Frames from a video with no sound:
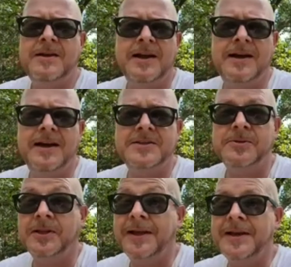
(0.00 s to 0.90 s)
Uh, I do
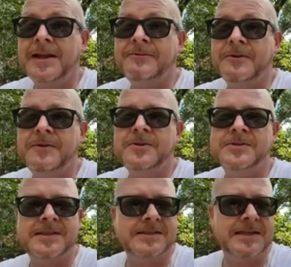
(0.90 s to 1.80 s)
a lot of knife reviews
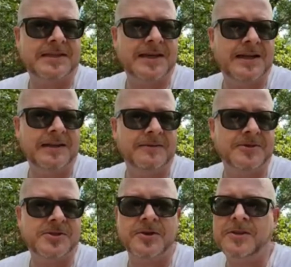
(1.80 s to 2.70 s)
and things like that. I love
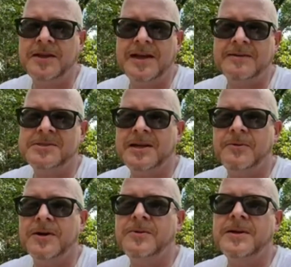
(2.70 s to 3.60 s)
to show you the knives that I
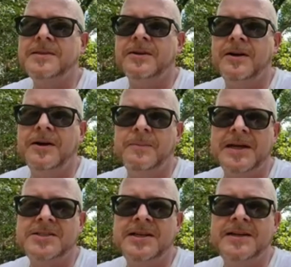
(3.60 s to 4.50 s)
work with on
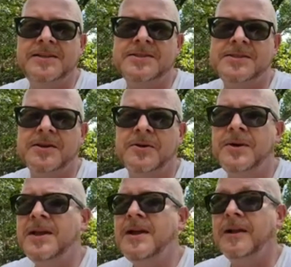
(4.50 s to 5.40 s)
my channel.
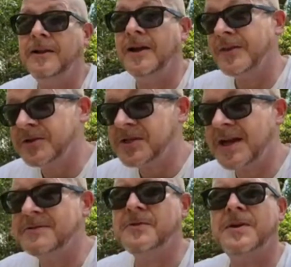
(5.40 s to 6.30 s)
So a lot of those
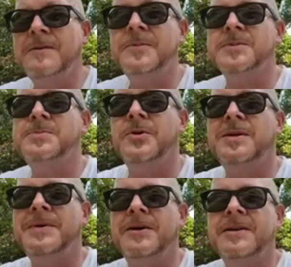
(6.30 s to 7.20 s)
knives have come from
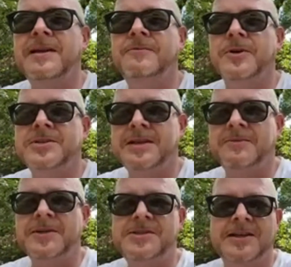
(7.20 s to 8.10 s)
Smoky Mountain Knife Works.
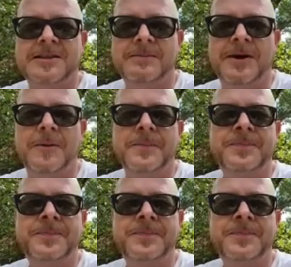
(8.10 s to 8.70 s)
Definitely check them out.